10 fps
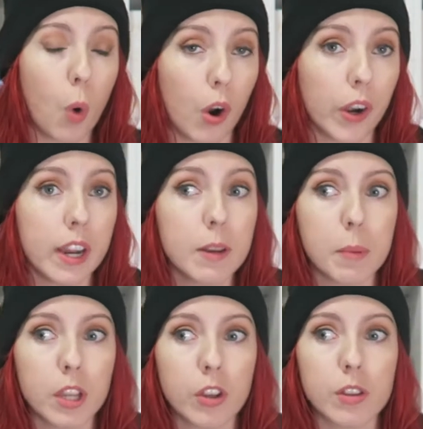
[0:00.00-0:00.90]
worried,
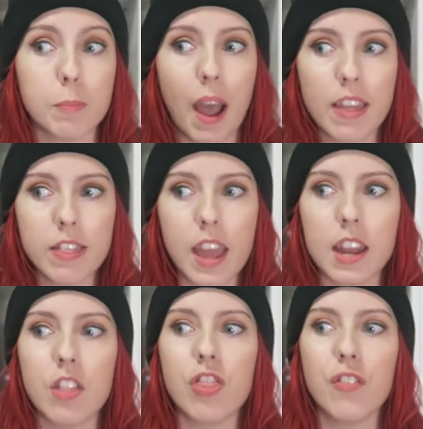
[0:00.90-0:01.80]
because by
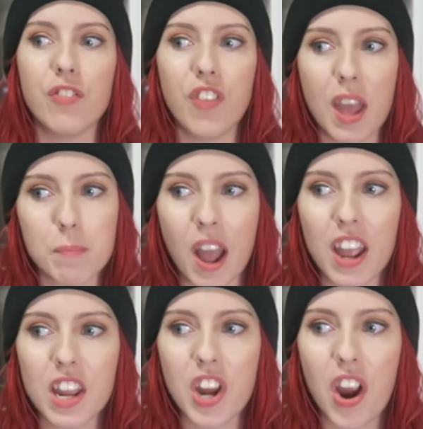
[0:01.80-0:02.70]
then The
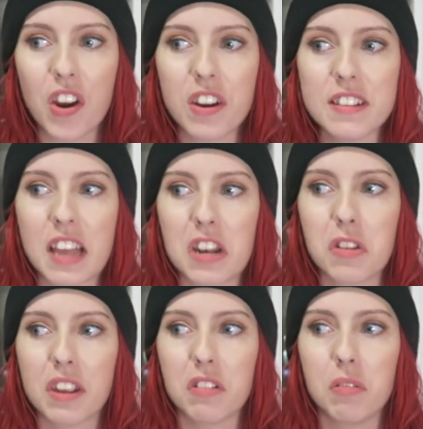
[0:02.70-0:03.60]
Vampire Diaries had
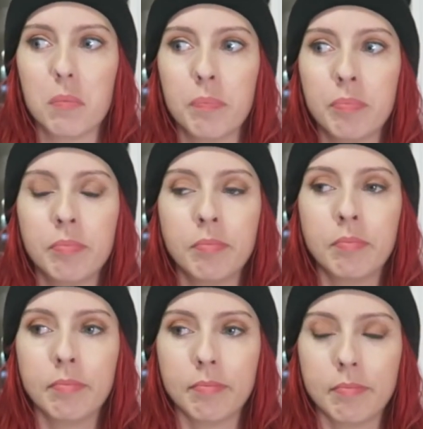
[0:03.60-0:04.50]
like
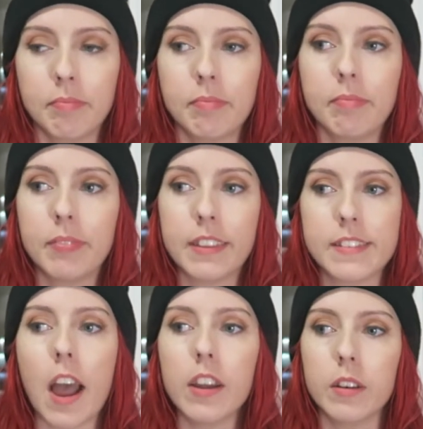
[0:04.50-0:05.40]

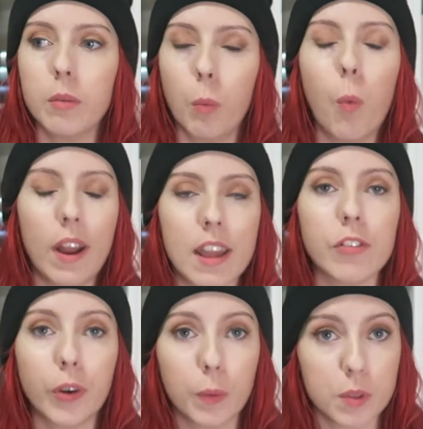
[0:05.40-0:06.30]
done
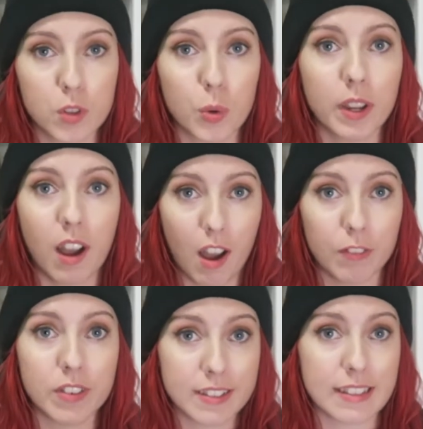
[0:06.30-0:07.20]
whatever it was doing
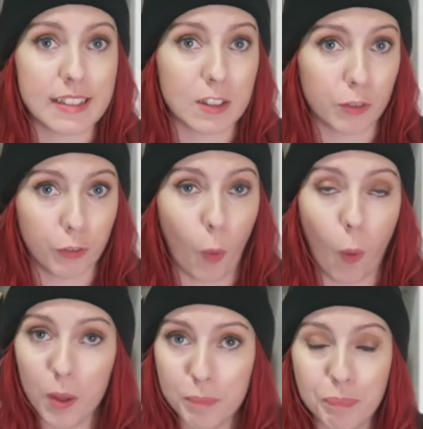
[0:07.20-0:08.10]
after season
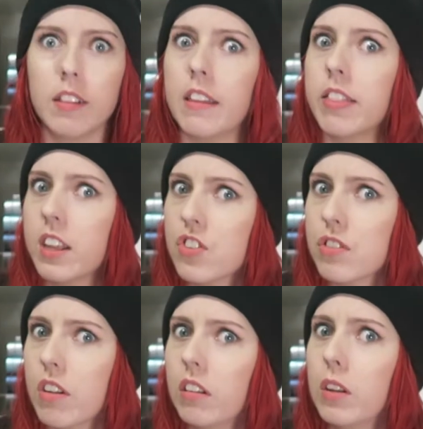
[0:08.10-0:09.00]
four. Like, things
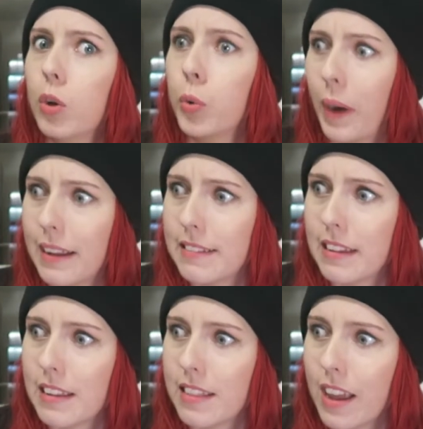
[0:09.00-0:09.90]
just got a little
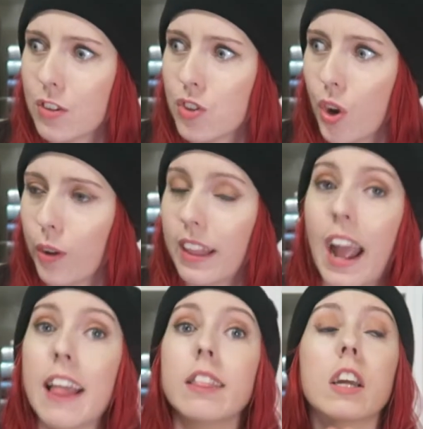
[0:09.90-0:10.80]
crazy in that show. Like,
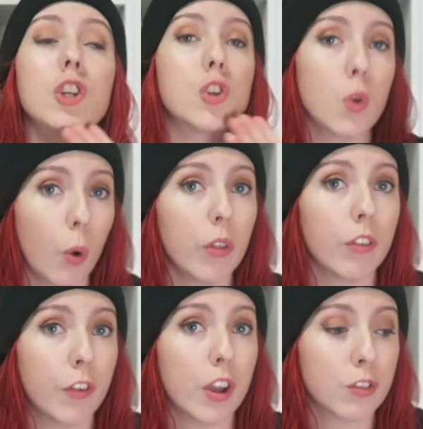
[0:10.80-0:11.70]
I adore the
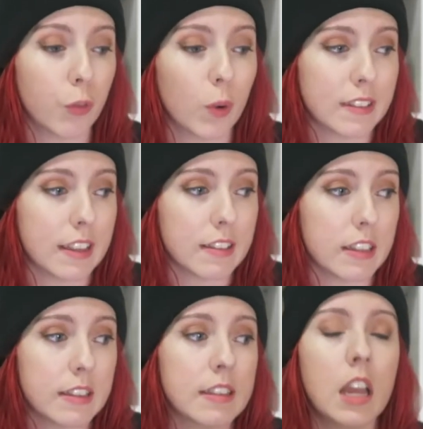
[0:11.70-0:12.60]
first four
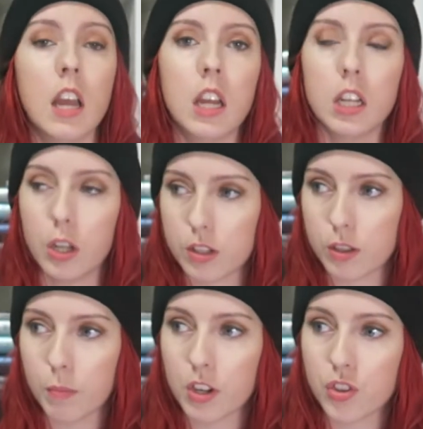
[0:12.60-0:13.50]
seasons, not
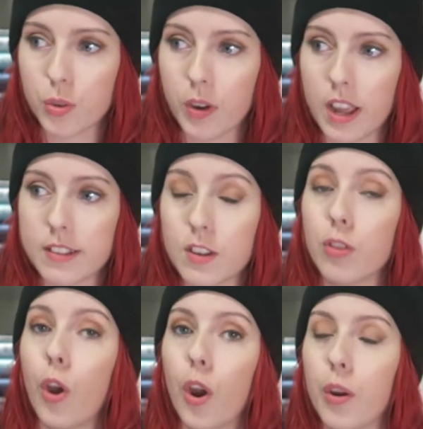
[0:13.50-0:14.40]
so much the rest,
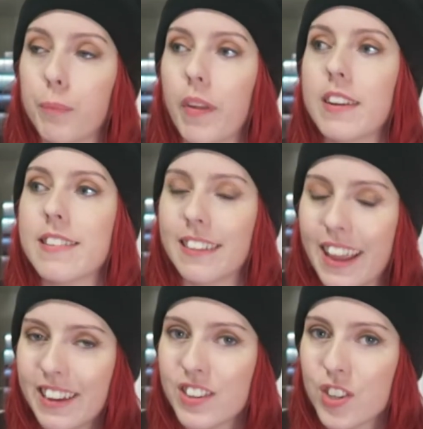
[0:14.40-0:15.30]
though
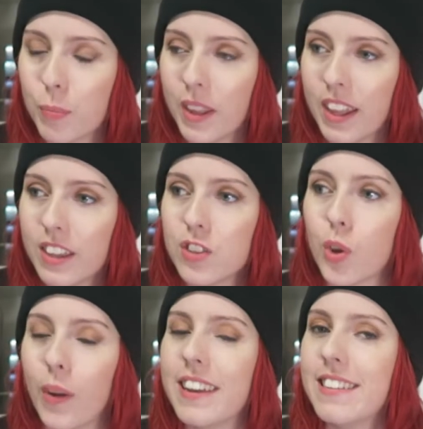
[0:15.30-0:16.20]
Delana shipper here,
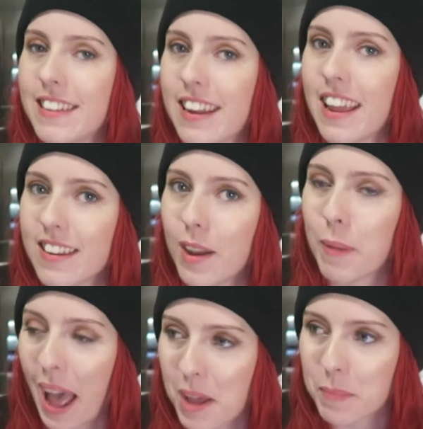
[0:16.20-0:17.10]
so I did end up
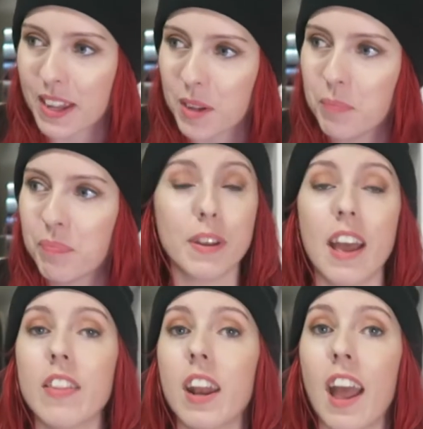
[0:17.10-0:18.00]
happy. But
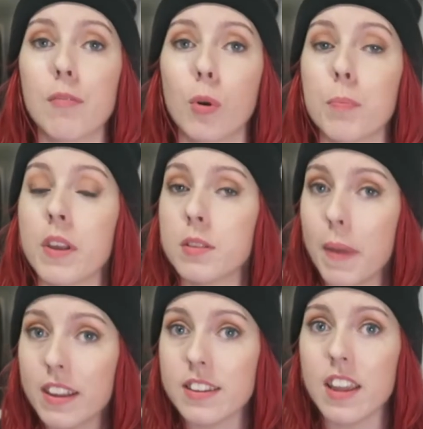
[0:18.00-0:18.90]
now that I have more
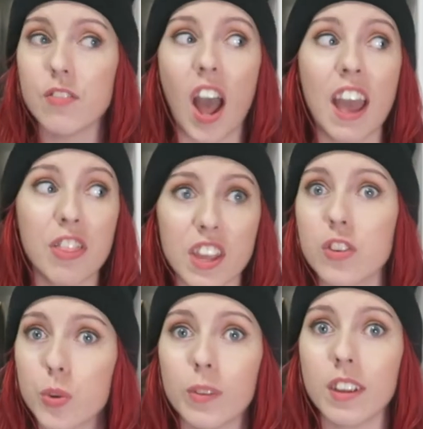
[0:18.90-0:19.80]
perspective, I
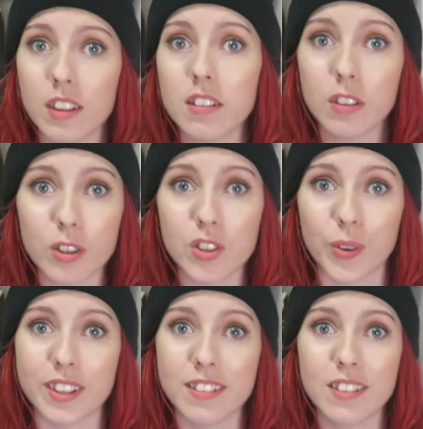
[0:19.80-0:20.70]
think Julie is a good
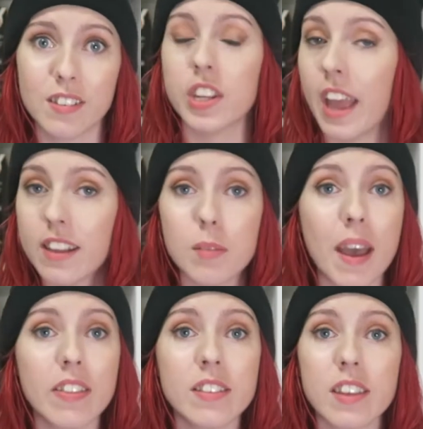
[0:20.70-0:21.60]
choice. She cares
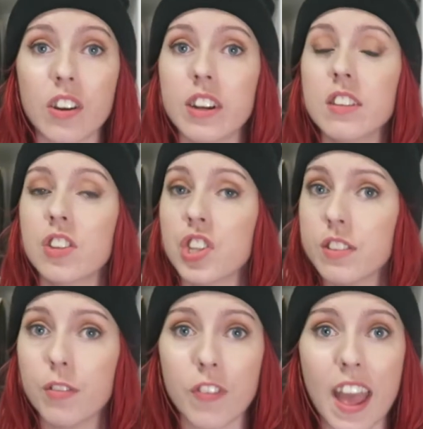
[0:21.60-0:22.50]
about the series,
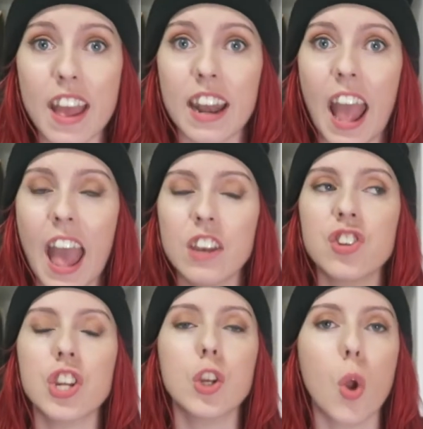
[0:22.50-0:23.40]
she's a fan, and
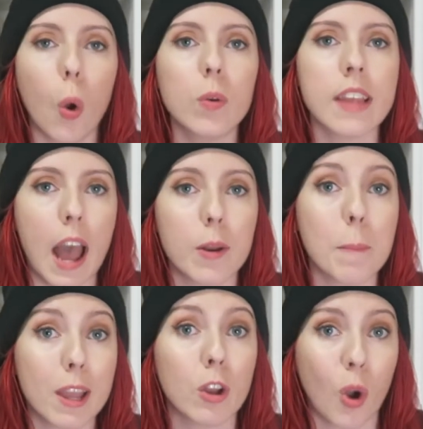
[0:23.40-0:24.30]
she knows how to
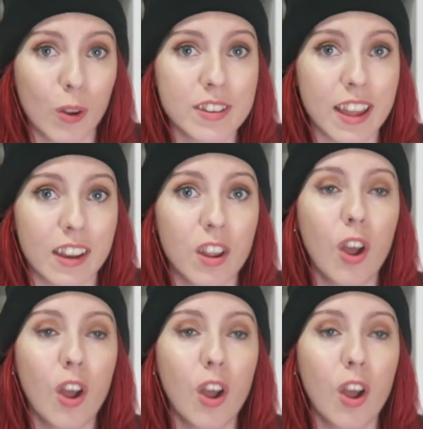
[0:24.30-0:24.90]
make content